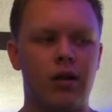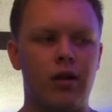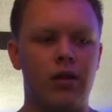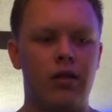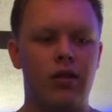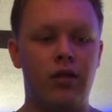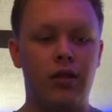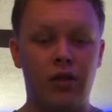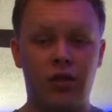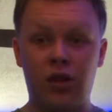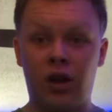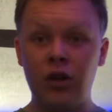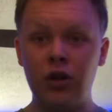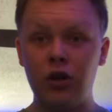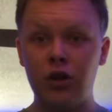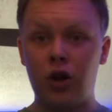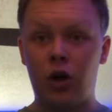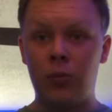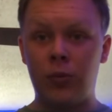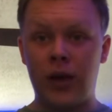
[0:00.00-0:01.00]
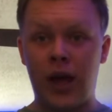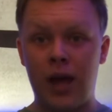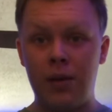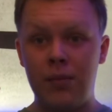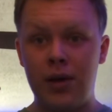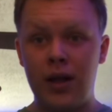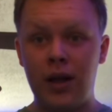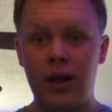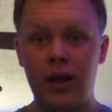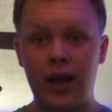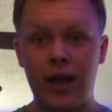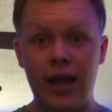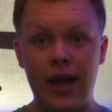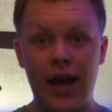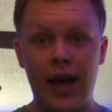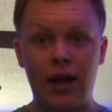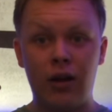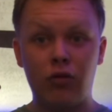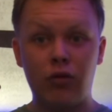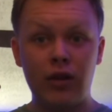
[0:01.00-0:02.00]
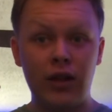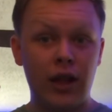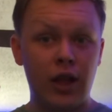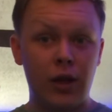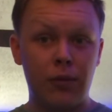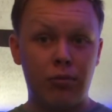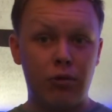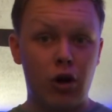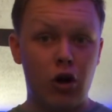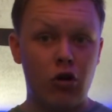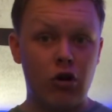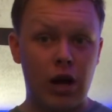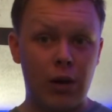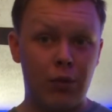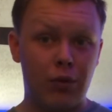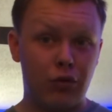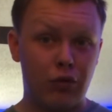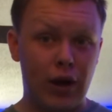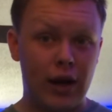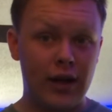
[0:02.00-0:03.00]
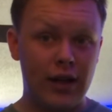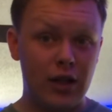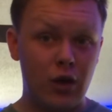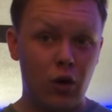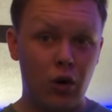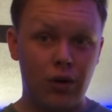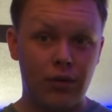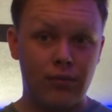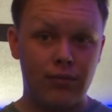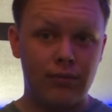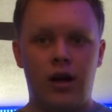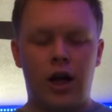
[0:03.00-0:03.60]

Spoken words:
the Thunderdome came in and he had a really good program with Randy Orton.